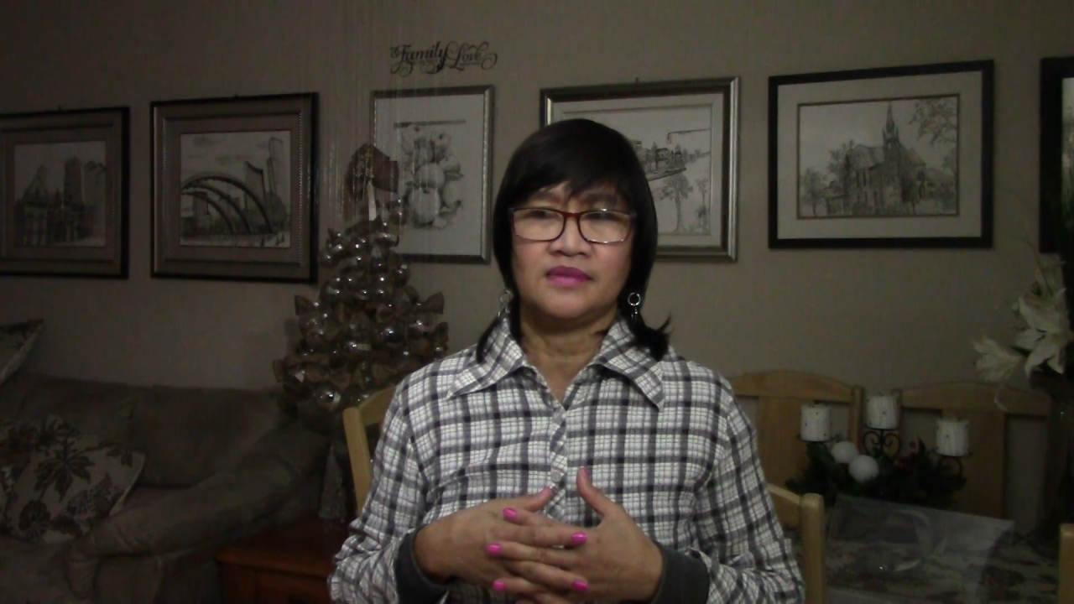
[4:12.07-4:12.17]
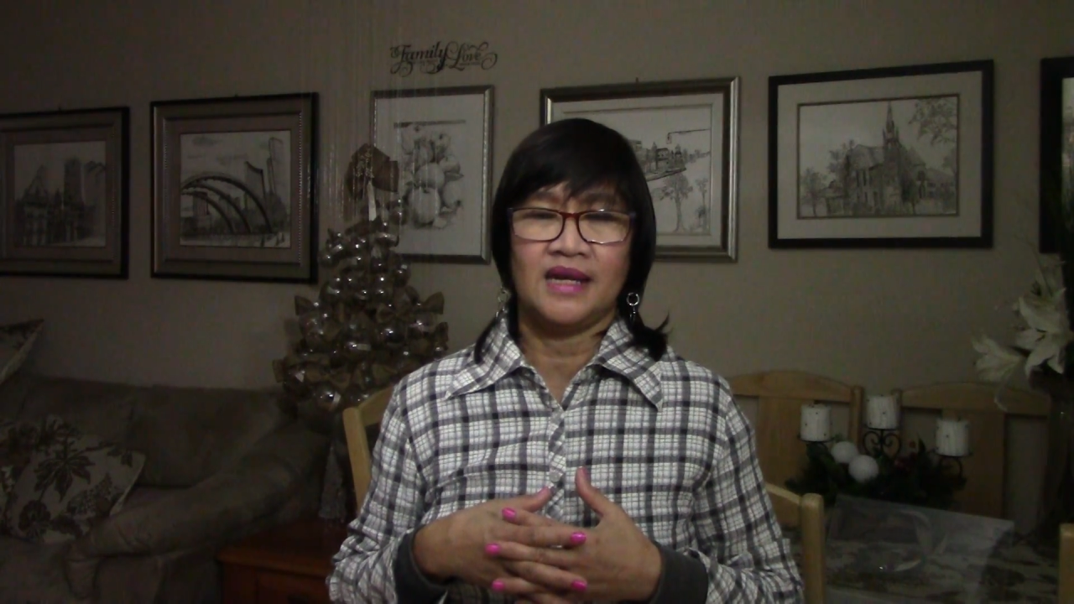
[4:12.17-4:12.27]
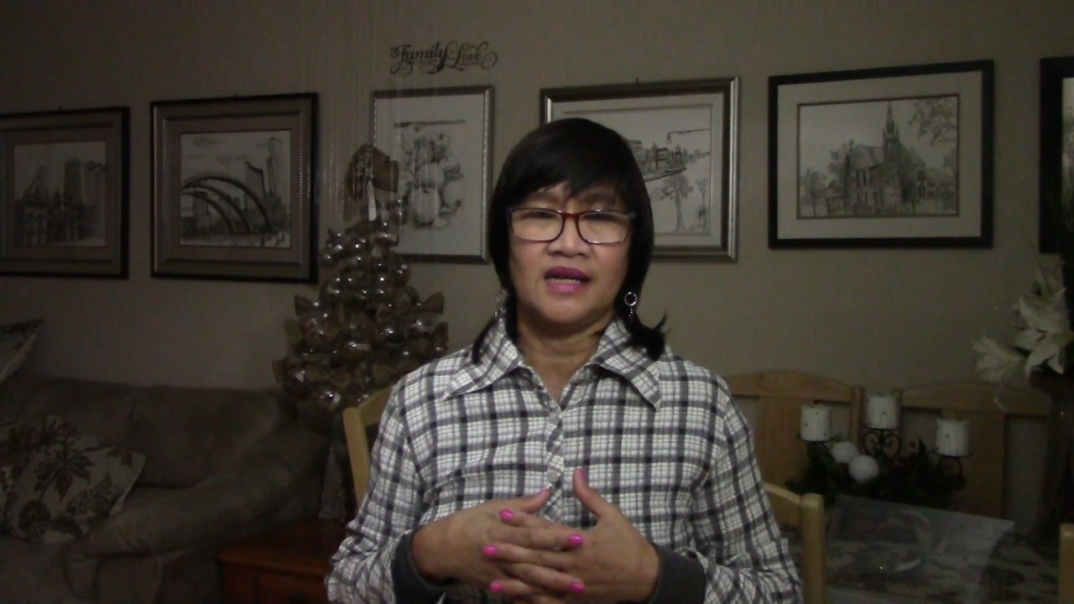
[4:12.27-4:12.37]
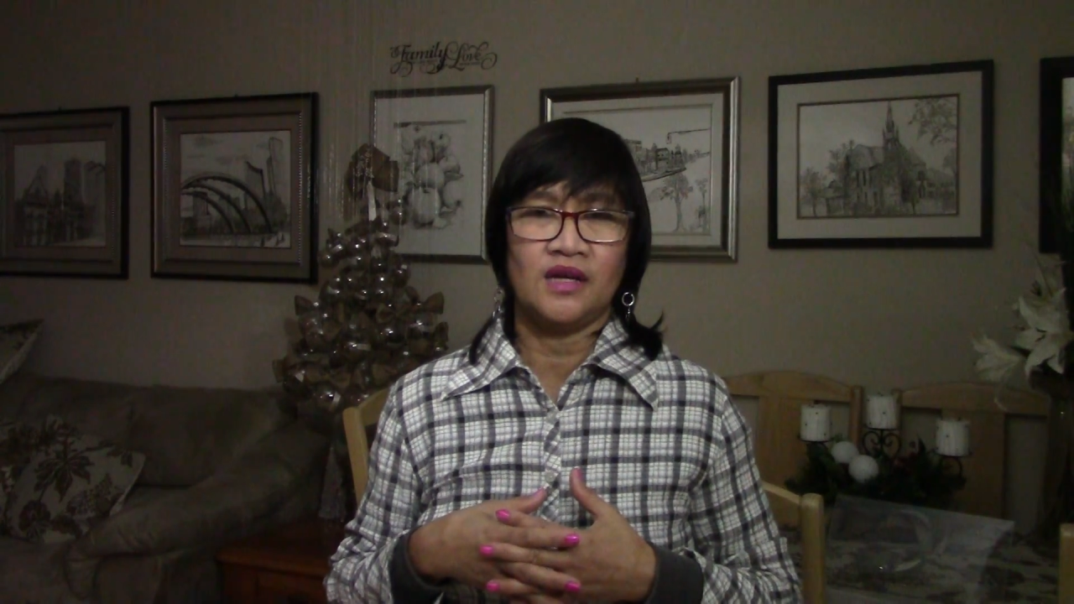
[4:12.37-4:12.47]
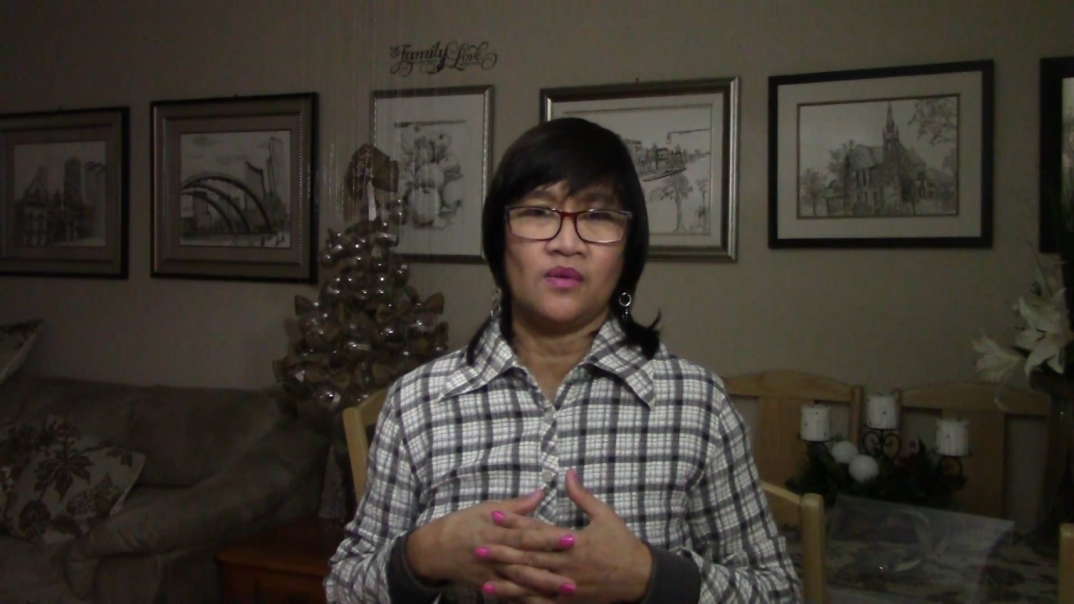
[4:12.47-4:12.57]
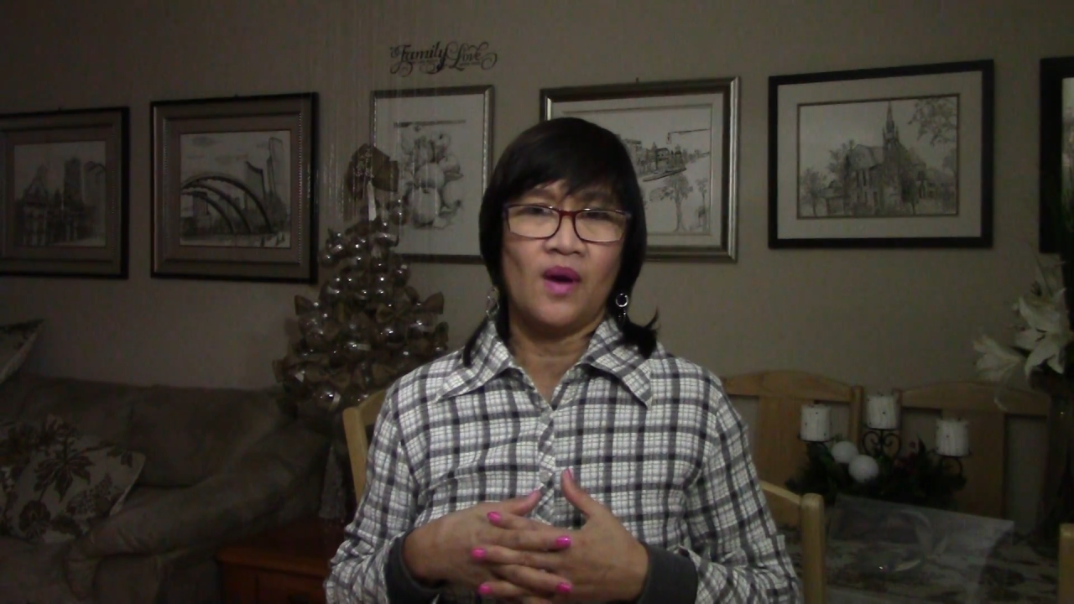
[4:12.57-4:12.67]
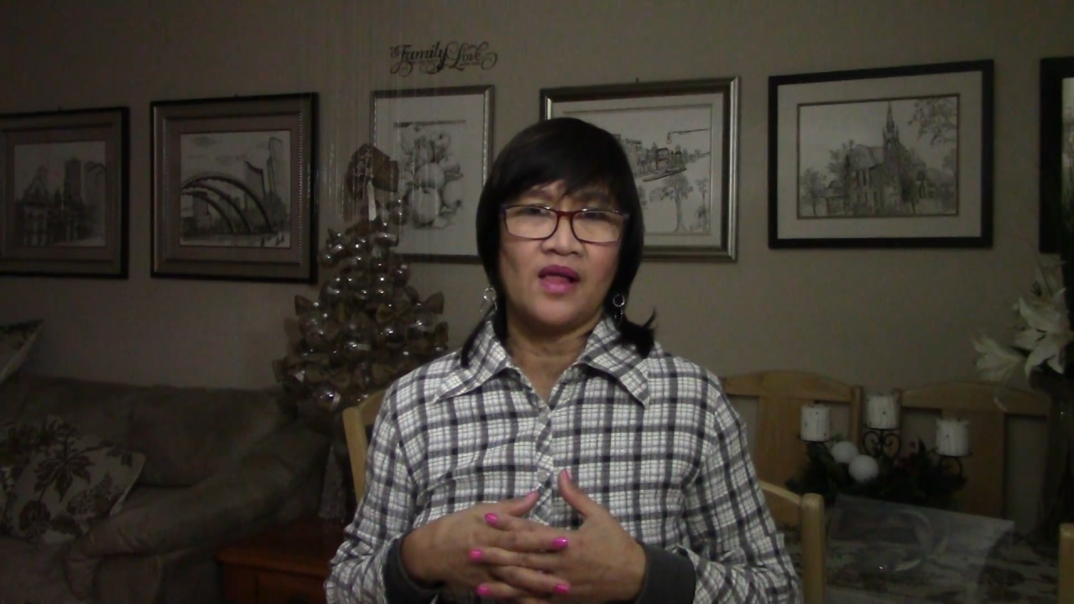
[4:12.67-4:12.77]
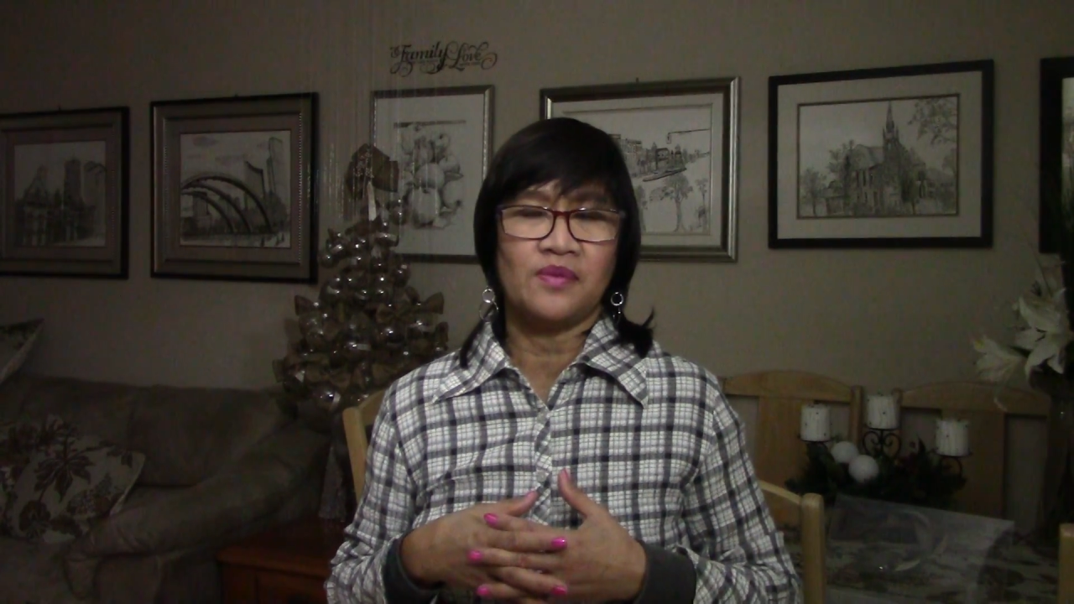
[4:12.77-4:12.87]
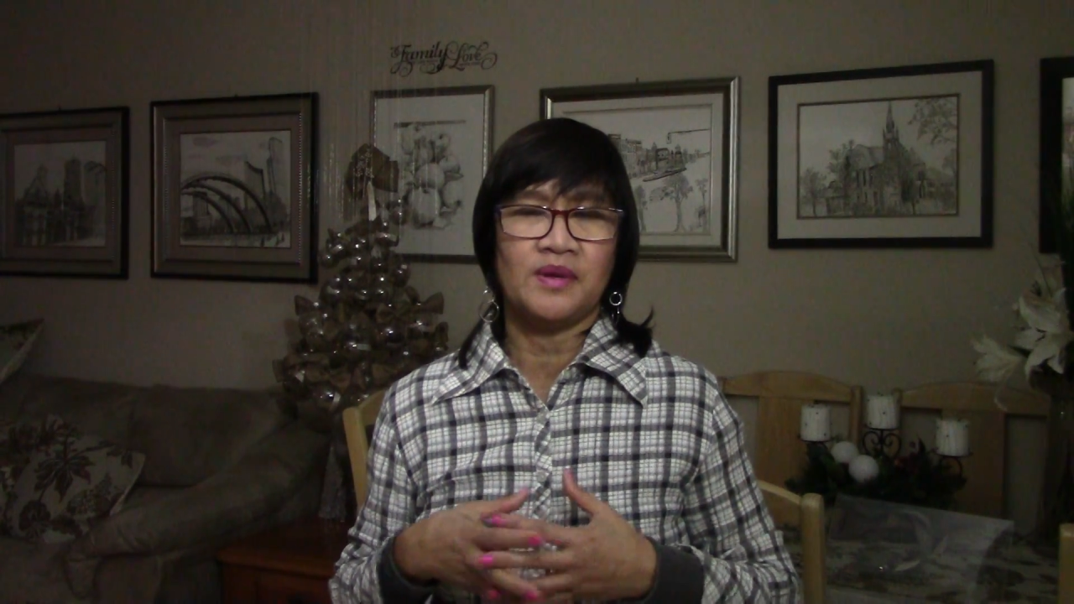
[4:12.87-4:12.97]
gaining wealth.